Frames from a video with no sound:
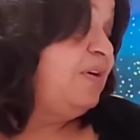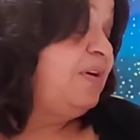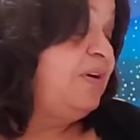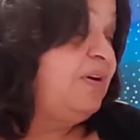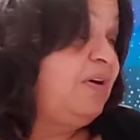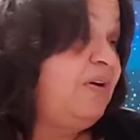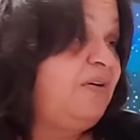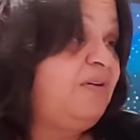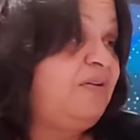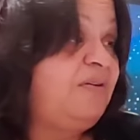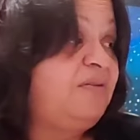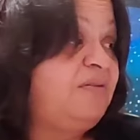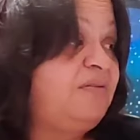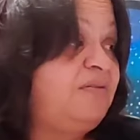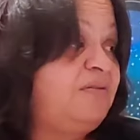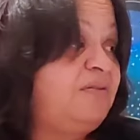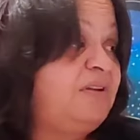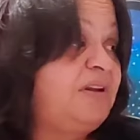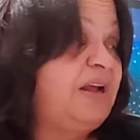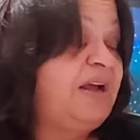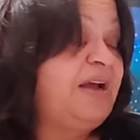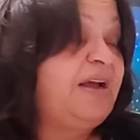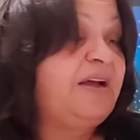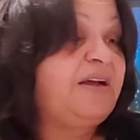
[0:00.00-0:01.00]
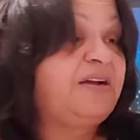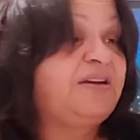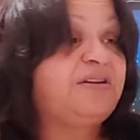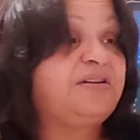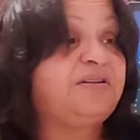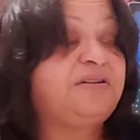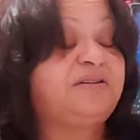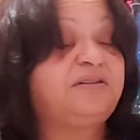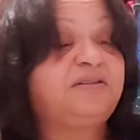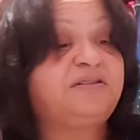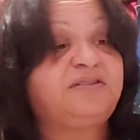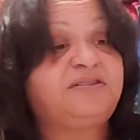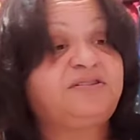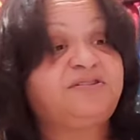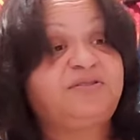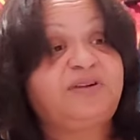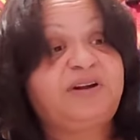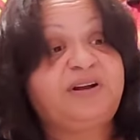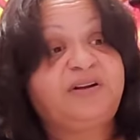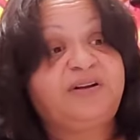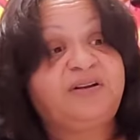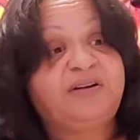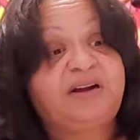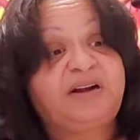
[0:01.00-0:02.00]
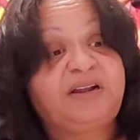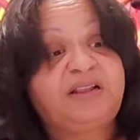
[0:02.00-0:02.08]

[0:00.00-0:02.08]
you know, they get triggered